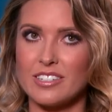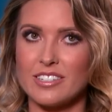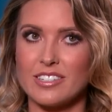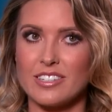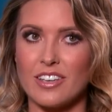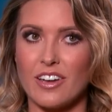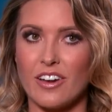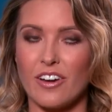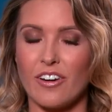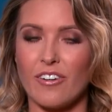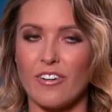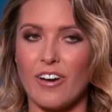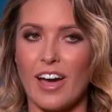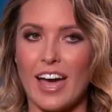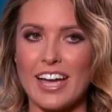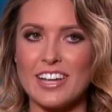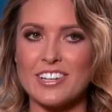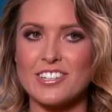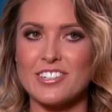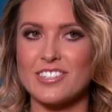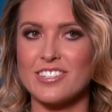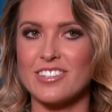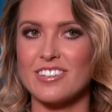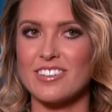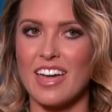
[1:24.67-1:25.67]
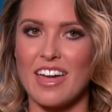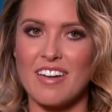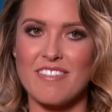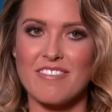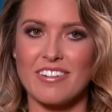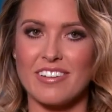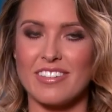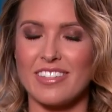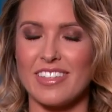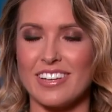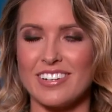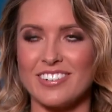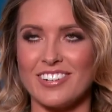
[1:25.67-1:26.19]
So I just took
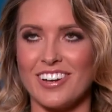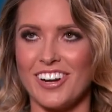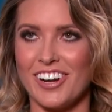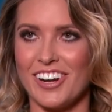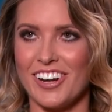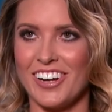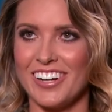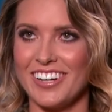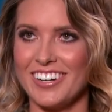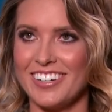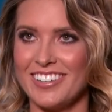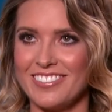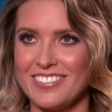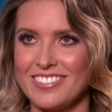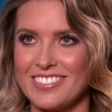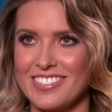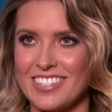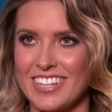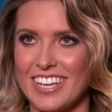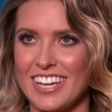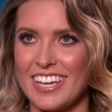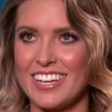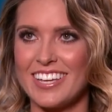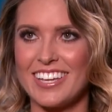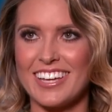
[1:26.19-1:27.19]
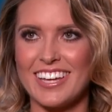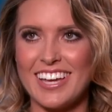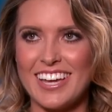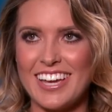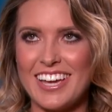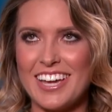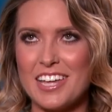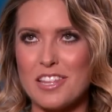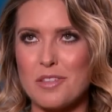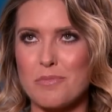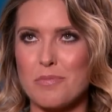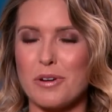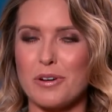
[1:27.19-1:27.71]
everything to heart, and it was like,
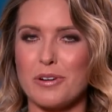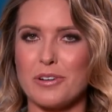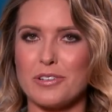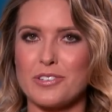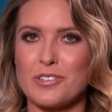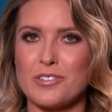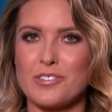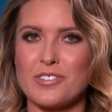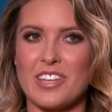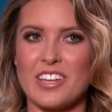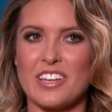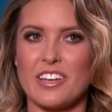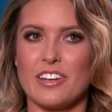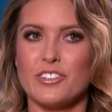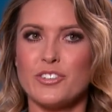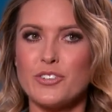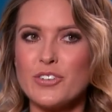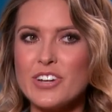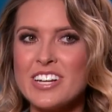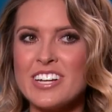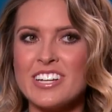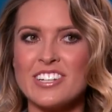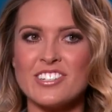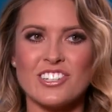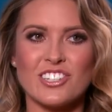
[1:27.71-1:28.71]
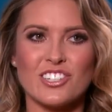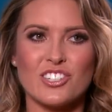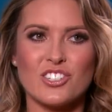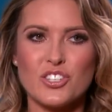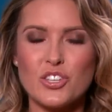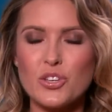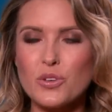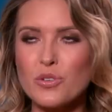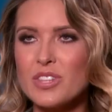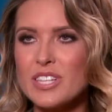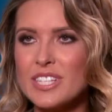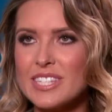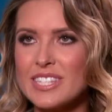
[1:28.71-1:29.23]
the producer's like, Audrina, just
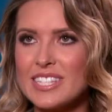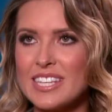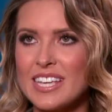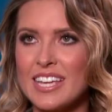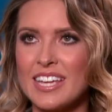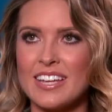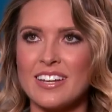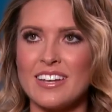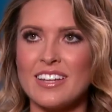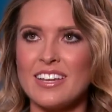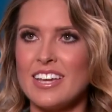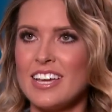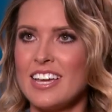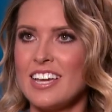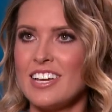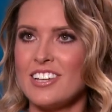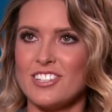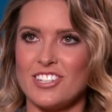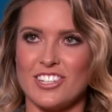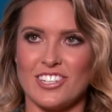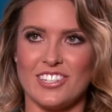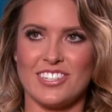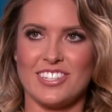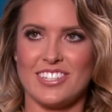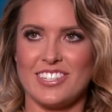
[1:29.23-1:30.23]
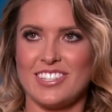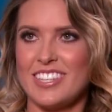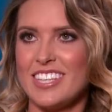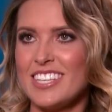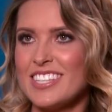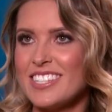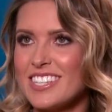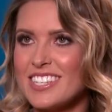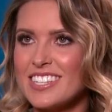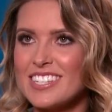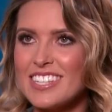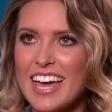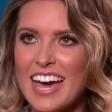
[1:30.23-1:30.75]
do the scene, just
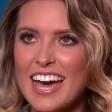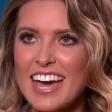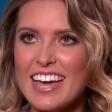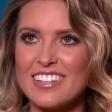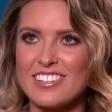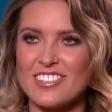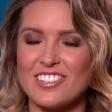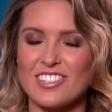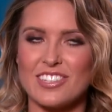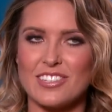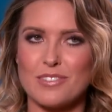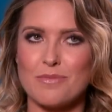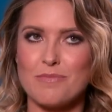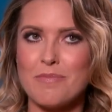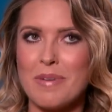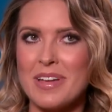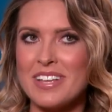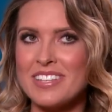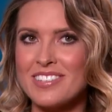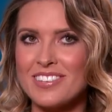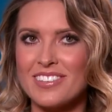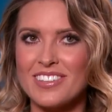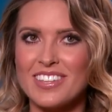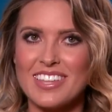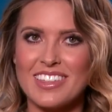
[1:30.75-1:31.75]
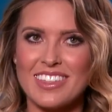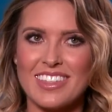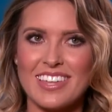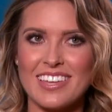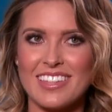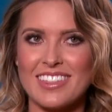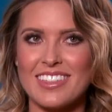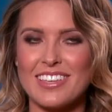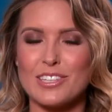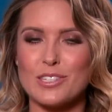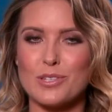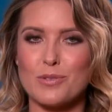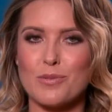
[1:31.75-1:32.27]
this is that, just mentally
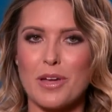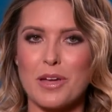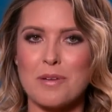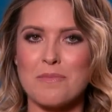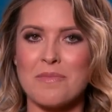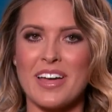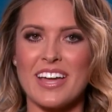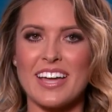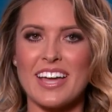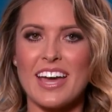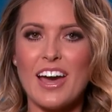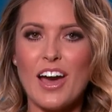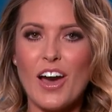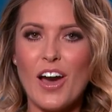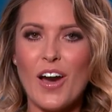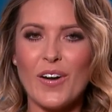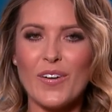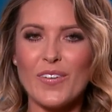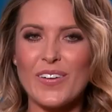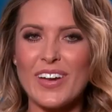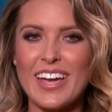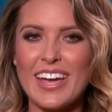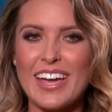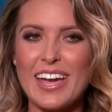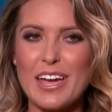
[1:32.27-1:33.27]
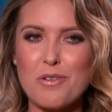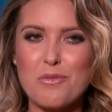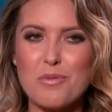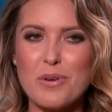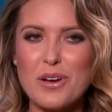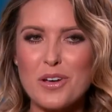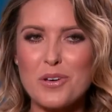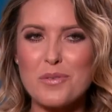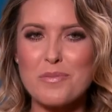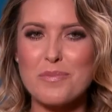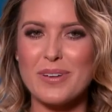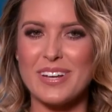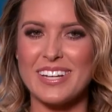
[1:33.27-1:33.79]
think this way. I'm like, okay, I
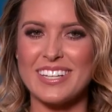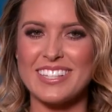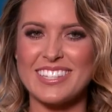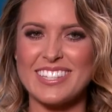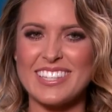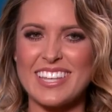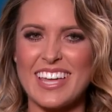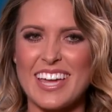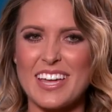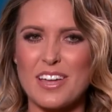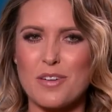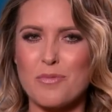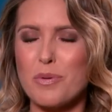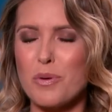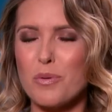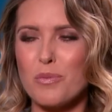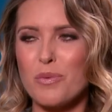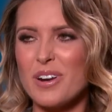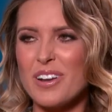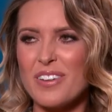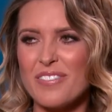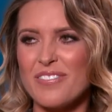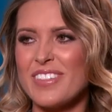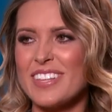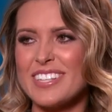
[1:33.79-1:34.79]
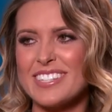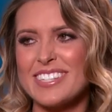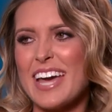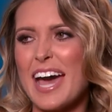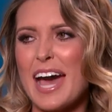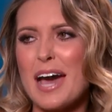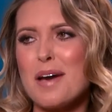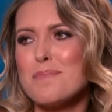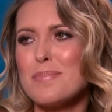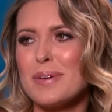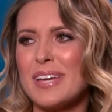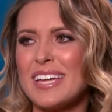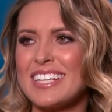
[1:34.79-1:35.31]
will, but it's like, but what if this
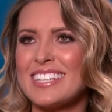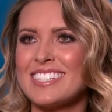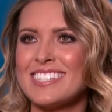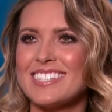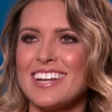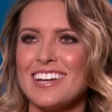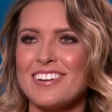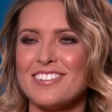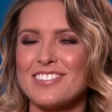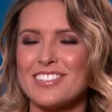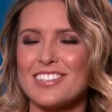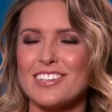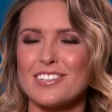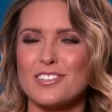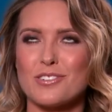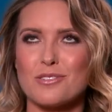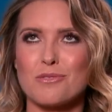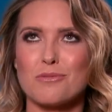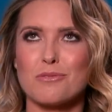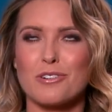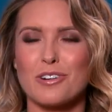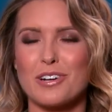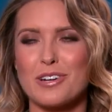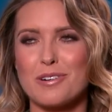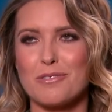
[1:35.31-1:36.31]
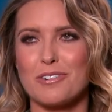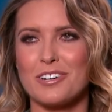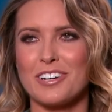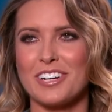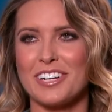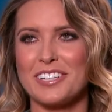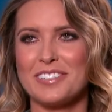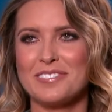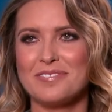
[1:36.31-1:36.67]
happens? And I was such a worrywart.